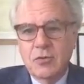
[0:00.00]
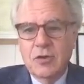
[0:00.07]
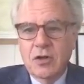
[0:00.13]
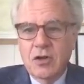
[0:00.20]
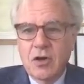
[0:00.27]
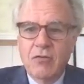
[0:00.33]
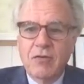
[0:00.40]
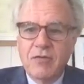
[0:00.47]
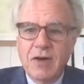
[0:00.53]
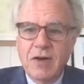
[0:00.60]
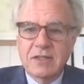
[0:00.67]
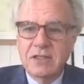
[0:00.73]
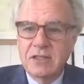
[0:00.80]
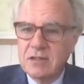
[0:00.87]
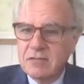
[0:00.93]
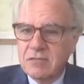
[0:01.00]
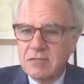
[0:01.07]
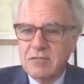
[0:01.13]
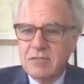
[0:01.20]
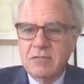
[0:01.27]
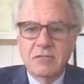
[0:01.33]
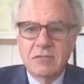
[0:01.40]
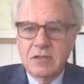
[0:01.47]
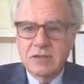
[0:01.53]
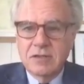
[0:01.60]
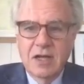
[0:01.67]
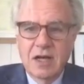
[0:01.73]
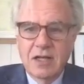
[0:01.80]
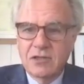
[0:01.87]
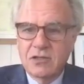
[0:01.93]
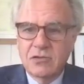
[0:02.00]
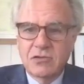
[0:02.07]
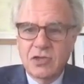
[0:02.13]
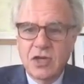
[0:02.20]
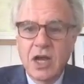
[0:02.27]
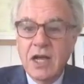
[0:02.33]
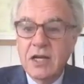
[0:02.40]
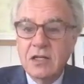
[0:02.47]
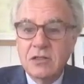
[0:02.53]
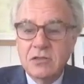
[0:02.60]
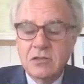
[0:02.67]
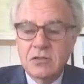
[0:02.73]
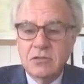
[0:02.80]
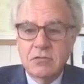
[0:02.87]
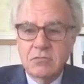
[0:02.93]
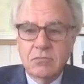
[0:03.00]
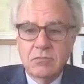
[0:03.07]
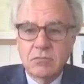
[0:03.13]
The COVID vaccine does not change,